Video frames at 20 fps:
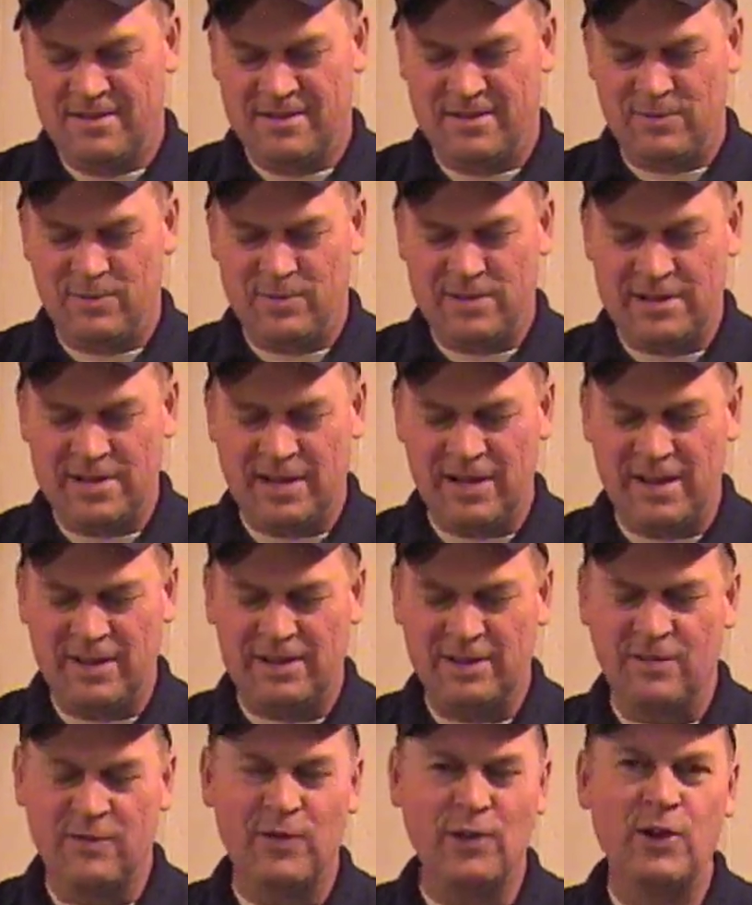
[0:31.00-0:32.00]
the reason I
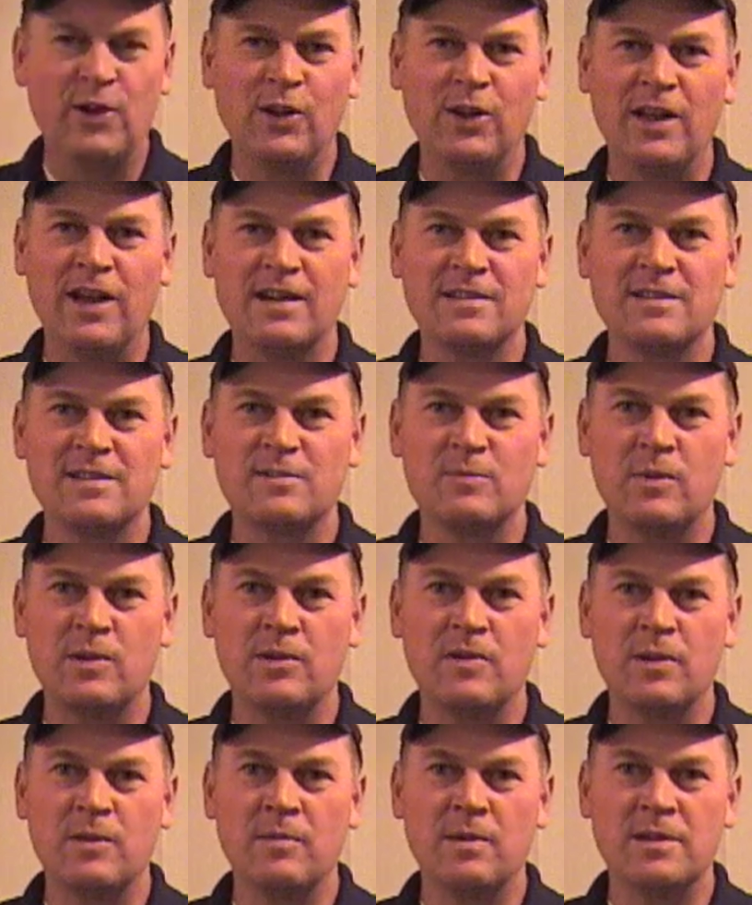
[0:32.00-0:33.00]
like the vertical axis
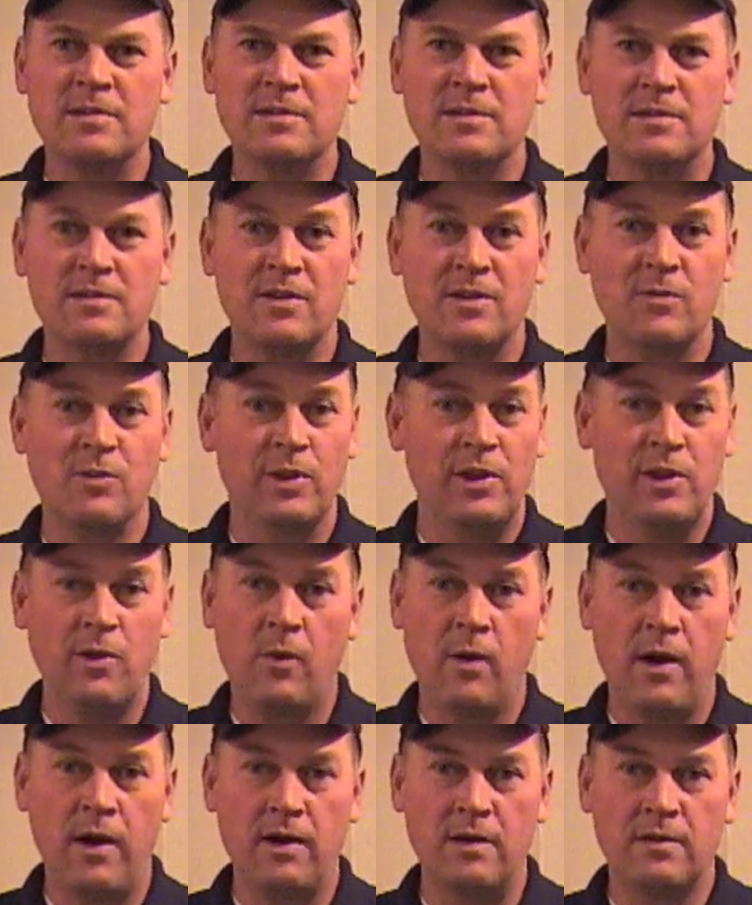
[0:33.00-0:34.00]
wind turbines is they're really
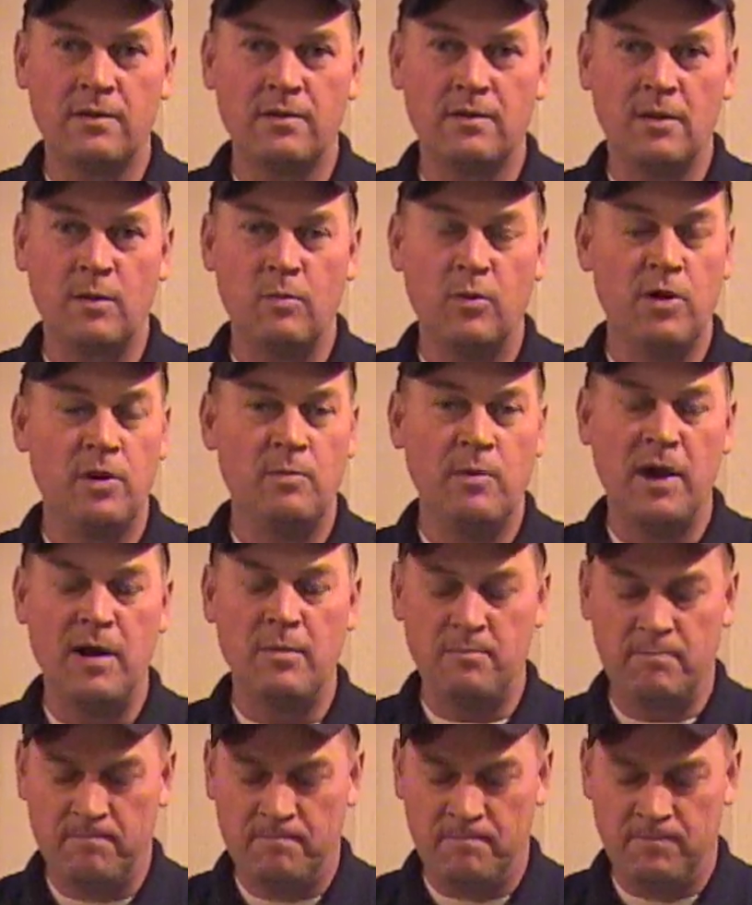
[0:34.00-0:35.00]
quiet. You put them
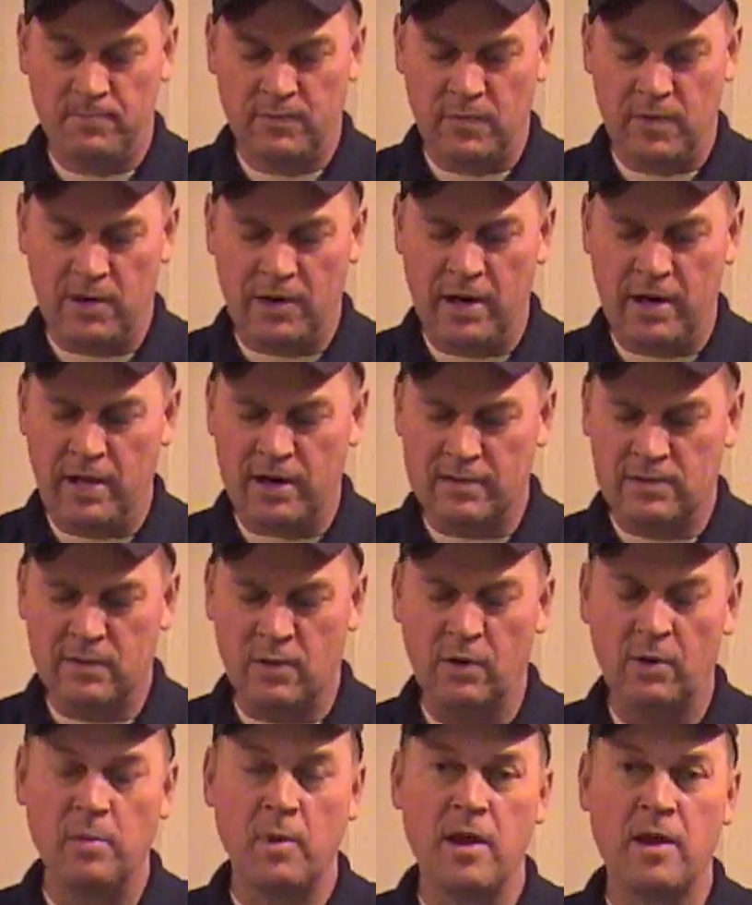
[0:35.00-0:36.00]
up, they're kind of like
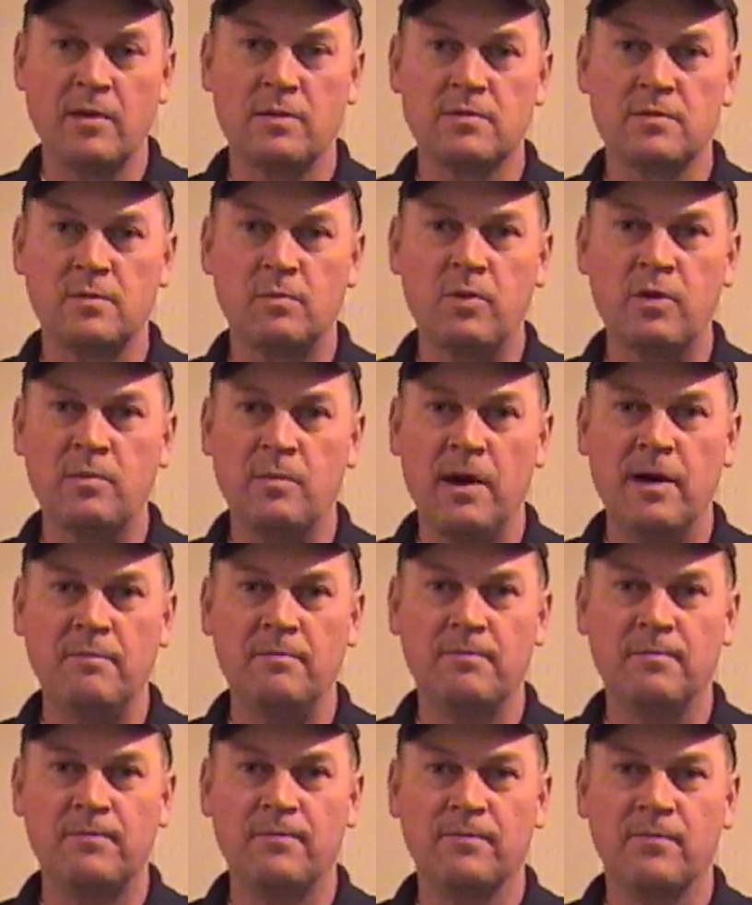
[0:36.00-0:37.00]
solar panels. You put them
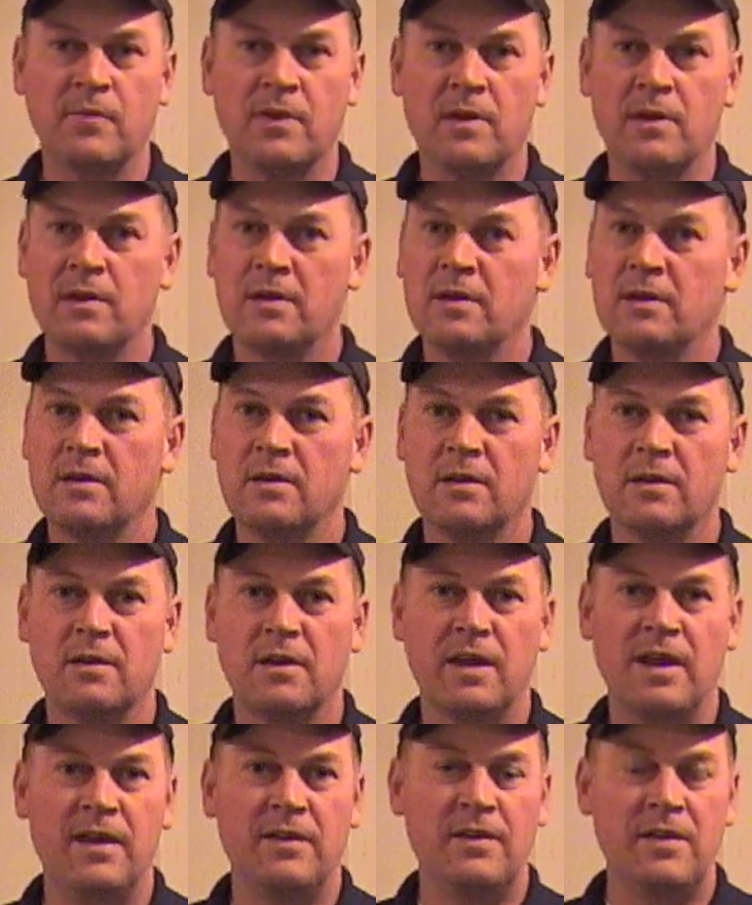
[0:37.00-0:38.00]
up,
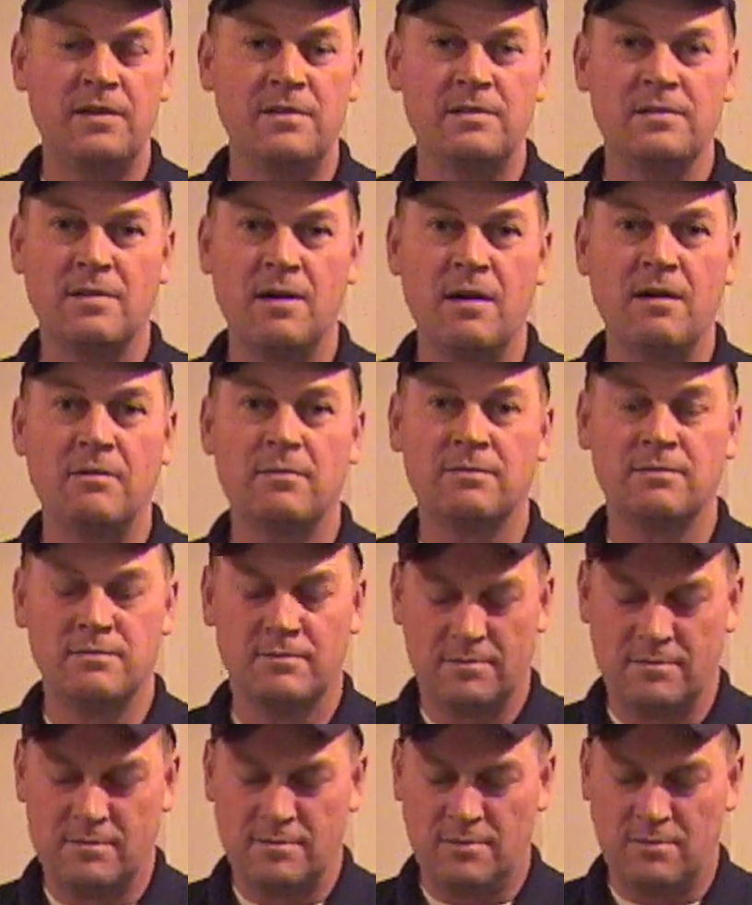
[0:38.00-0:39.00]
and they just go.
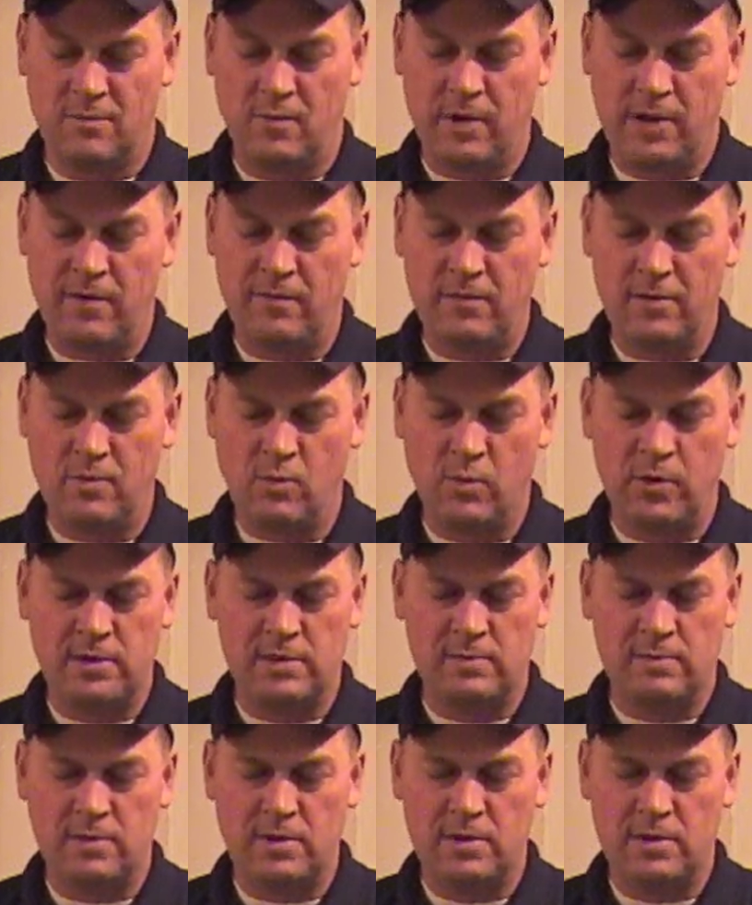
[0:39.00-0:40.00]
Whatever
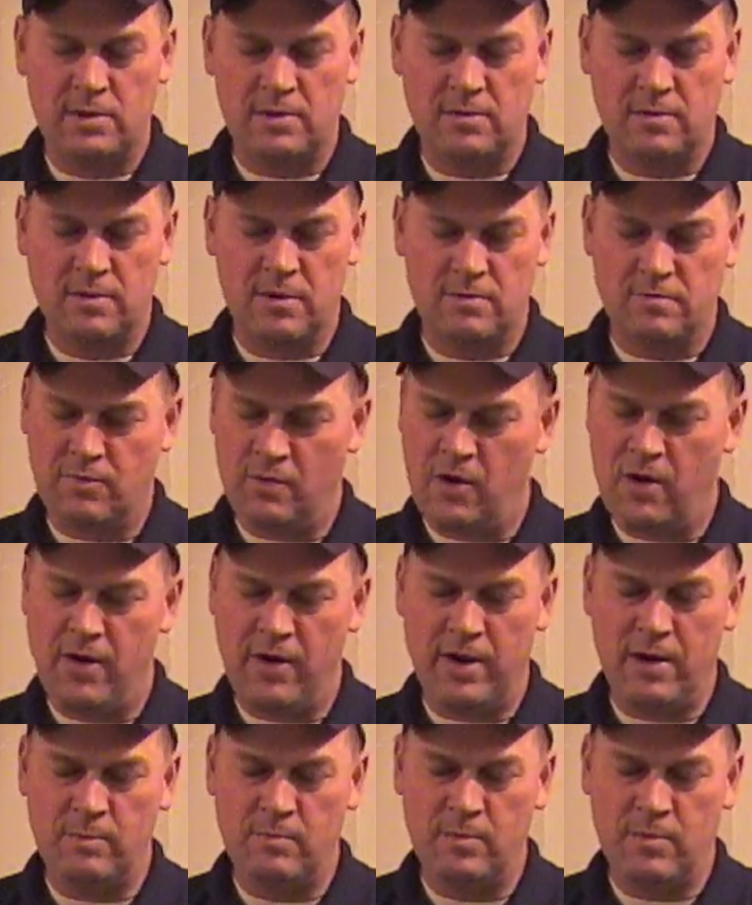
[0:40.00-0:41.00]
wind speed you throw
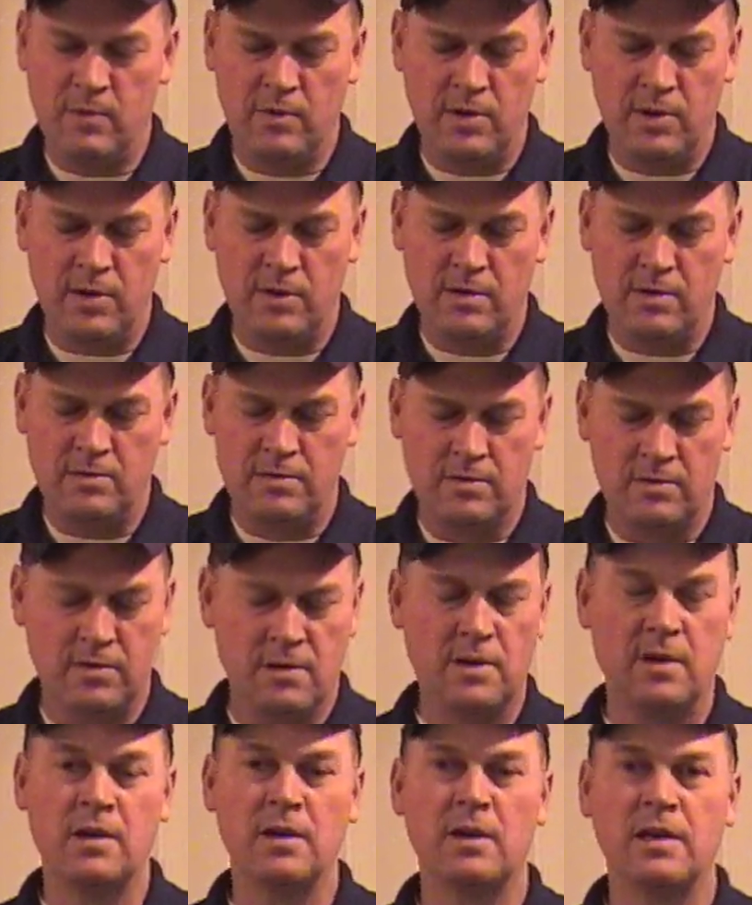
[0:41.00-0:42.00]
at them, they'll
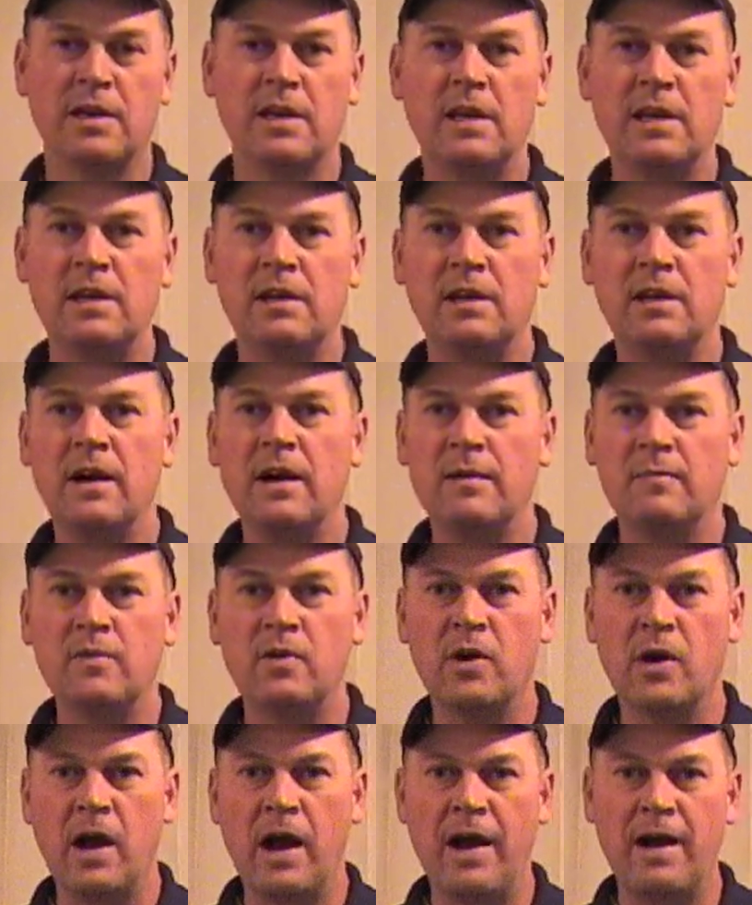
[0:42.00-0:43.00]
eat it up.
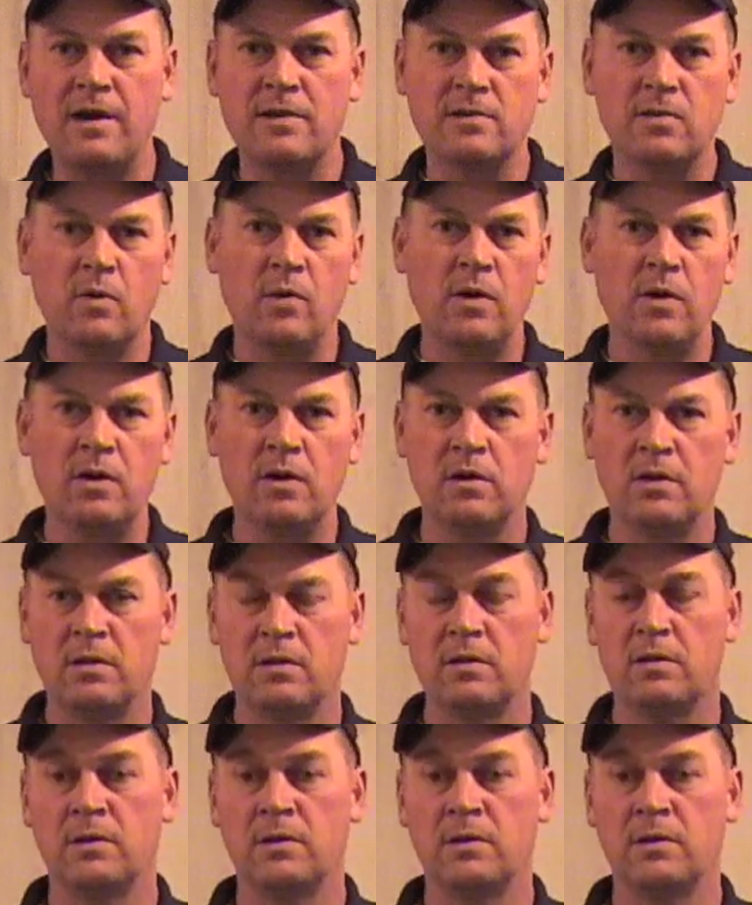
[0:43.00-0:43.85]
They're higher torque,